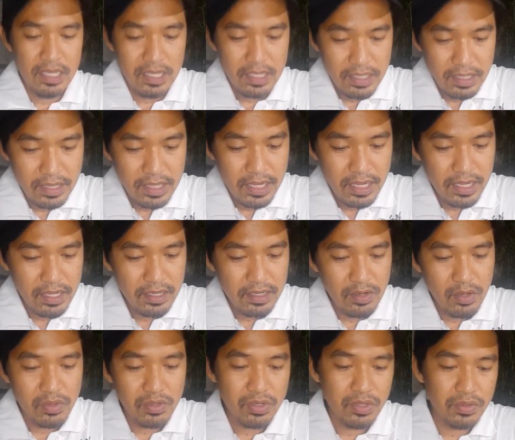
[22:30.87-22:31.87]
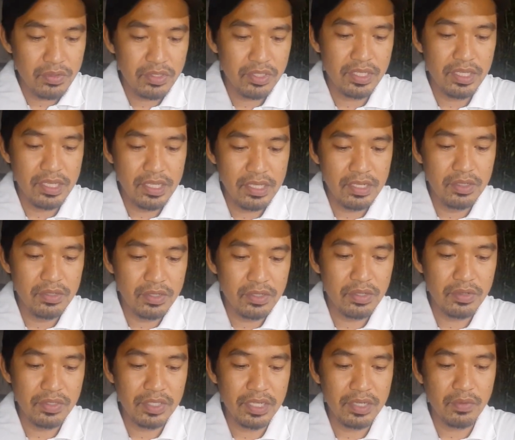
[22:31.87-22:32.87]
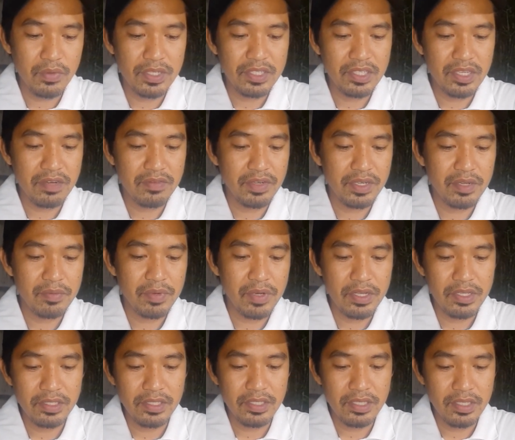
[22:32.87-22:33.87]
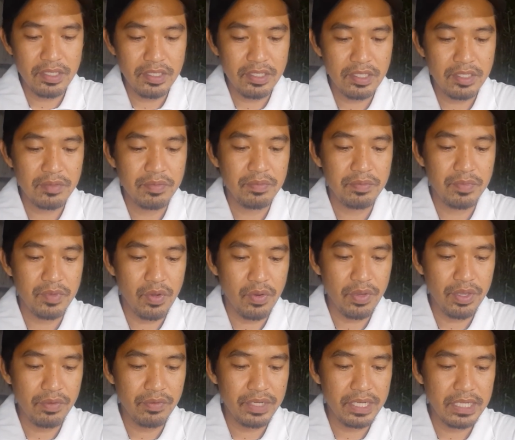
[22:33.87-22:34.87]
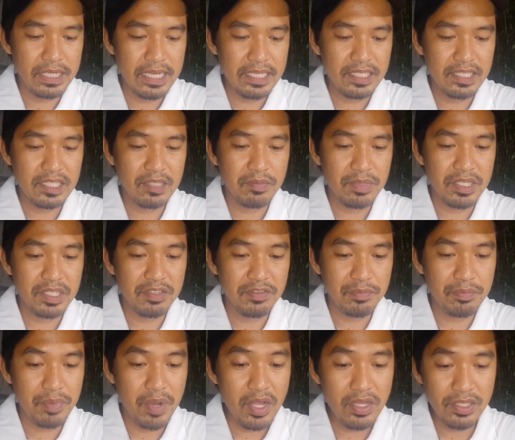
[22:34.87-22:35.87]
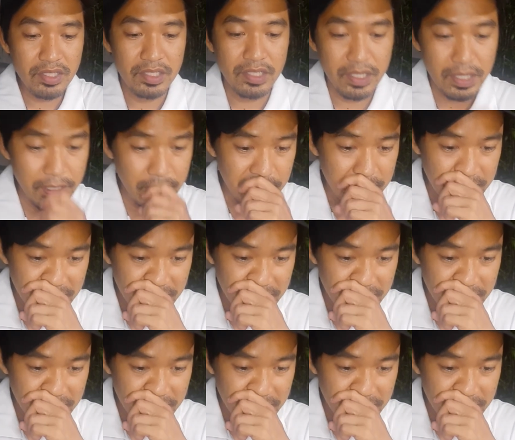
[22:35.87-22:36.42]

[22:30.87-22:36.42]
Then look closely at what's covered in the policies. Going with a less expensive policy